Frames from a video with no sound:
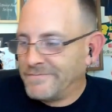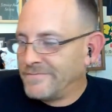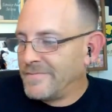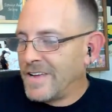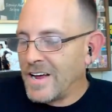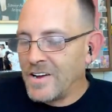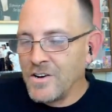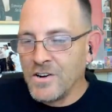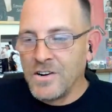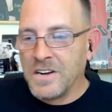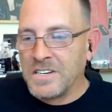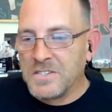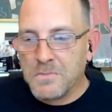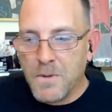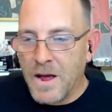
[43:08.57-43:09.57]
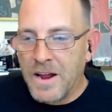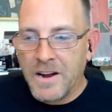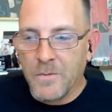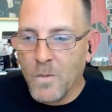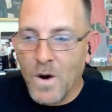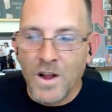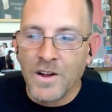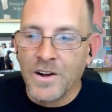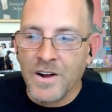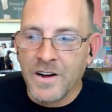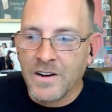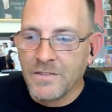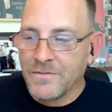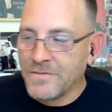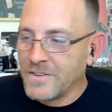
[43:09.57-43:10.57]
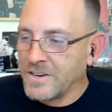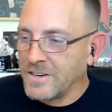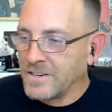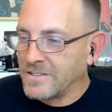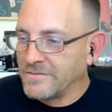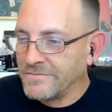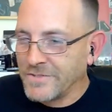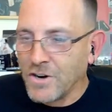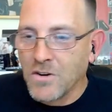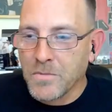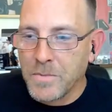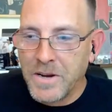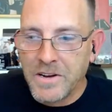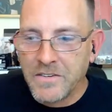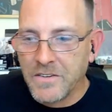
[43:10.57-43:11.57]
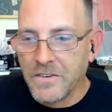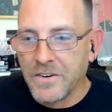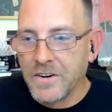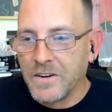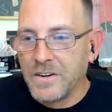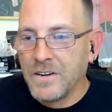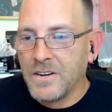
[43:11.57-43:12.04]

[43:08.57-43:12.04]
they couldn't explain it well enough to talk me into it.